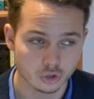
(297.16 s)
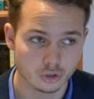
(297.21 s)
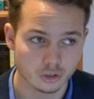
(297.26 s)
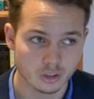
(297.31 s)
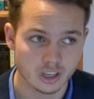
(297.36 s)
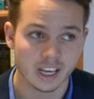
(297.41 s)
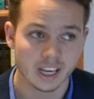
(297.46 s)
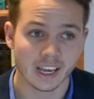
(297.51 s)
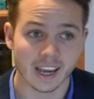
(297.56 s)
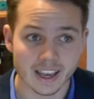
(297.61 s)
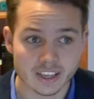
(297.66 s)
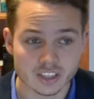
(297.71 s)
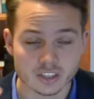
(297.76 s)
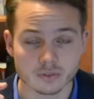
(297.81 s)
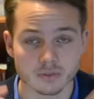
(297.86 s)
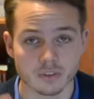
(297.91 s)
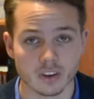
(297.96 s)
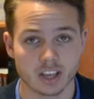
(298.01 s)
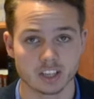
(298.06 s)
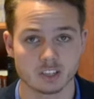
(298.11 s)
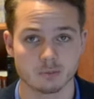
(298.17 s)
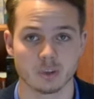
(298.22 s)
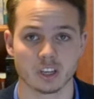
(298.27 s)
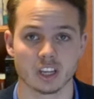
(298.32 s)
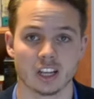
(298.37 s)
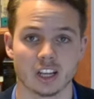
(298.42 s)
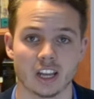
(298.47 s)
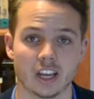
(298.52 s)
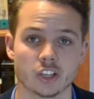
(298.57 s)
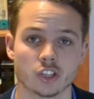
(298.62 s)
classify
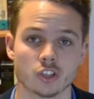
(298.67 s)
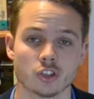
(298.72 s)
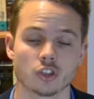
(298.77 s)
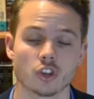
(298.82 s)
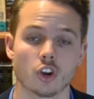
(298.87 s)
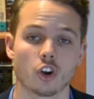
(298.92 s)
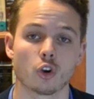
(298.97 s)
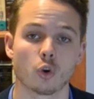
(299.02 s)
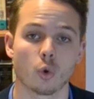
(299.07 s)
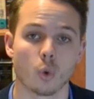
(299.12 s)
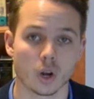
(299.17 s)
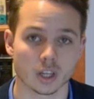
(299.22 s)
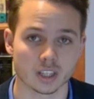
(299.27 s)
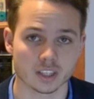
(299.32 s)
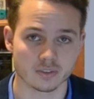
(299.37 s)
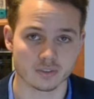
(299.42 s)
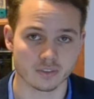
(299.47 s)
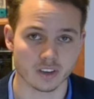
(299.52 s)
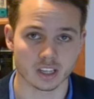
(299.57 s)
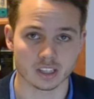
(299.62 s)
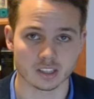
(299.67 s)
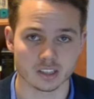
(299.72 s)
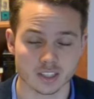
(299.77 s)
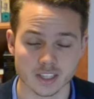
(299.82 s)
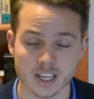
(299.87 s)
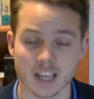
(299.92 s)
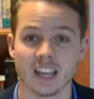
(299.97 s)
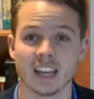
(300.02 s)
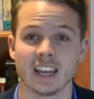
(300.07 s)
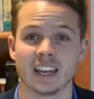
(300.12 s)
speculations are quant funds.
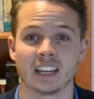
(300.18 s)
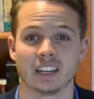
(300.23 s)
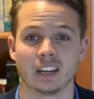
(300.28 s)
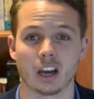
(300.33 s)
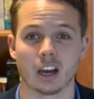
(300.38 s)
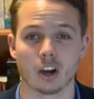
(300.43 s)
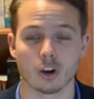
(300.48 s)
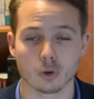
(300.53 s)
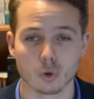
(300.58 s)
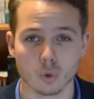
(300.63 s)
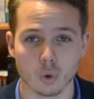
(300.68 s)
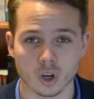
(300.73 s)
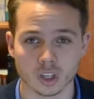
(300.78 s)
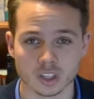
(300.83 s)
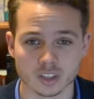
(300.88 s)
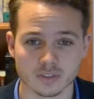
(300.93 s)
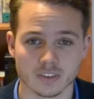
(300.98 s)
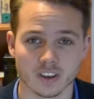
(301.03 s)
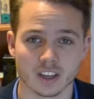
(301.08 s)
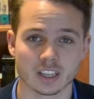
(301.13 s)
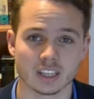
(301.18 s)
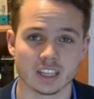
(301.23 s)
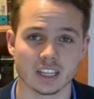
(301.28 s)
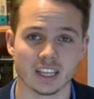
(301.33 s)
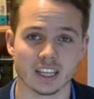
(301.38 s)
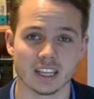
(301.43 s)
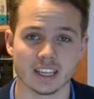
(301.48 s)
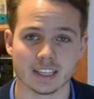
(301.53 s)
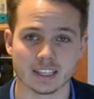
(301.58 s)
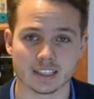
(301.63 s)
Now, a quant fund
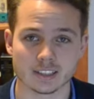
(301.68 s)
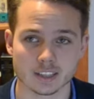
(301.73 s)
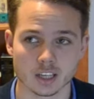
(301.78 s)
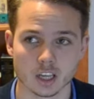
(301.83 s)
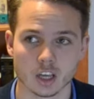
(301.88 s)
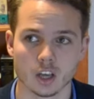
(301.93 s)
is